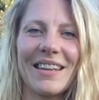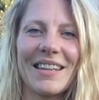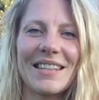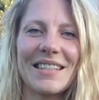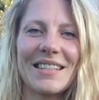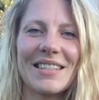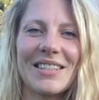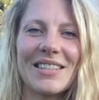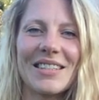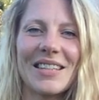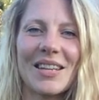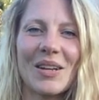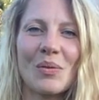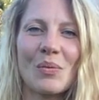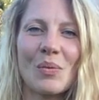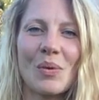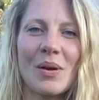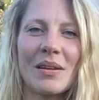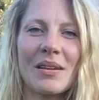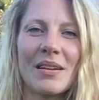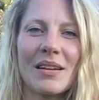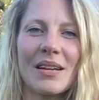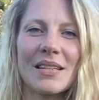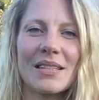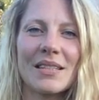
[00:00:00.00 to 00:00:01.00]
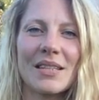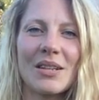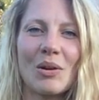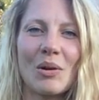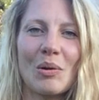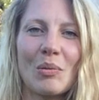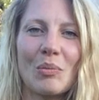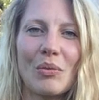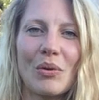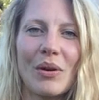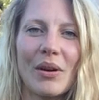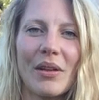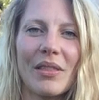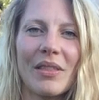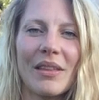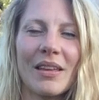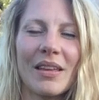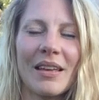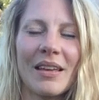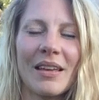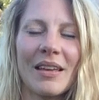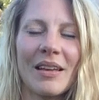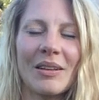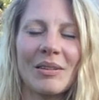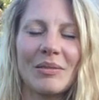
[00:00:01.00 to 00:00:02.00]
Let's just take one nice long breath
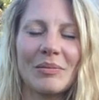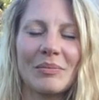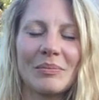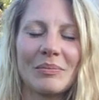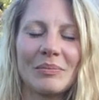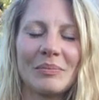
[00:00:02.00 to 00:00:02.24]
here.